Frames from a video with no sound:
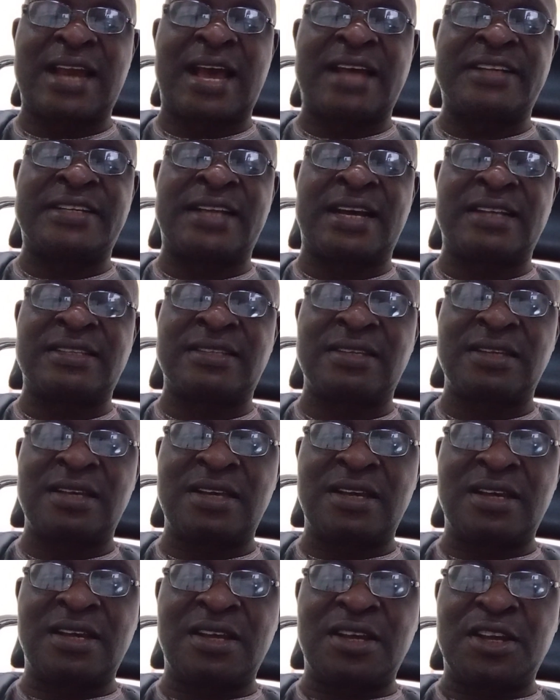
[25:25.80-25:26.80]
clear as that.
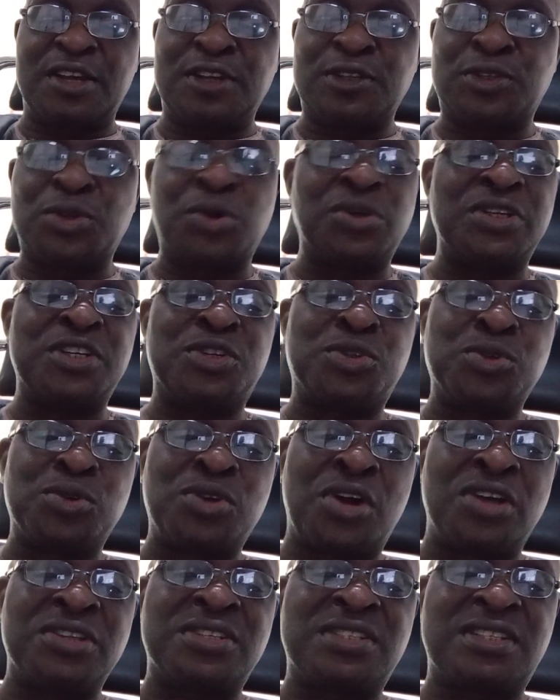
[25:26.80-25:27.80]
So he
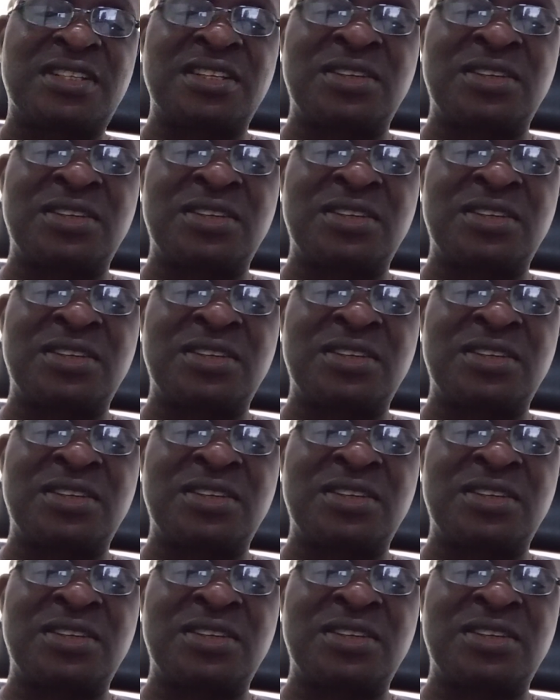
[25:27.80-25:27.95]
should not